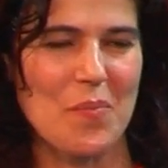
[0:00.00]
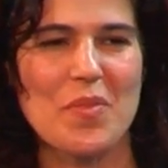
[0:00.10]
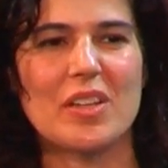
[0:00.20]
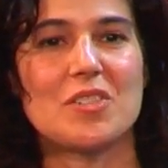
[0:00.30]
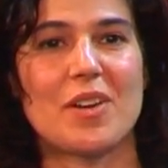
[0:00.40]

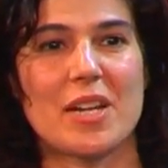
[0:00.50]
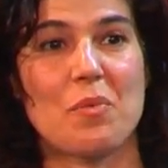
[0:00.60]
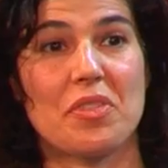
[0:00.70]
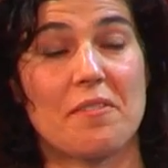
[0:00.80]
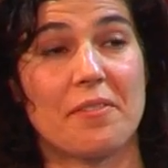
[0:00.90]
Mm-hmm. It's funny,
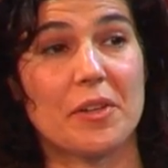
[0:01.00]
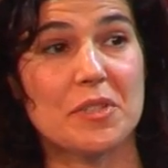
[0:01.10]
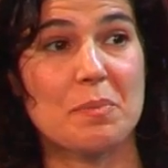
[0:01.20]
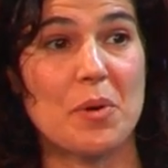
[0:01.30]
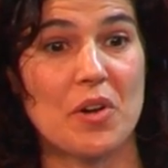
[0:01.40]
with the
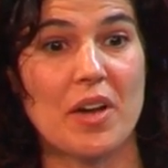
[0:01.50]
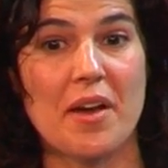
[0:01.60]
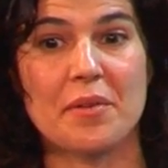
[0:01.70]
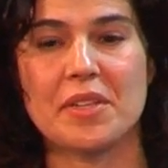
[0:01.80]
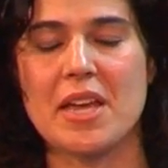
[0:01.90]
first book, I
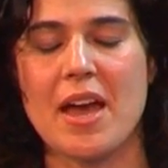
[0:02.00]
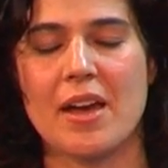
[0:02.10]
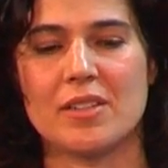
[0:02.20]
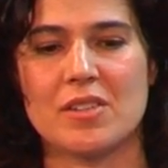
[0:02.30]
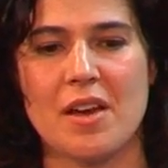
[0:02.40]
only
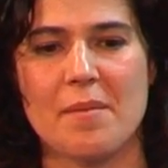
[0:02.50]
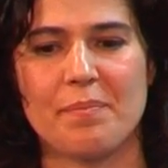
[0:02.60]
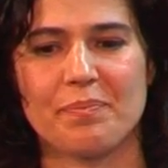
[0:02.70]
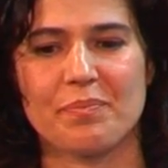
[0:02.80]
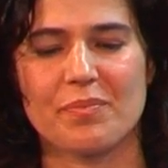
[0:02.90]
had
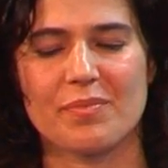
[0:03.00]
um,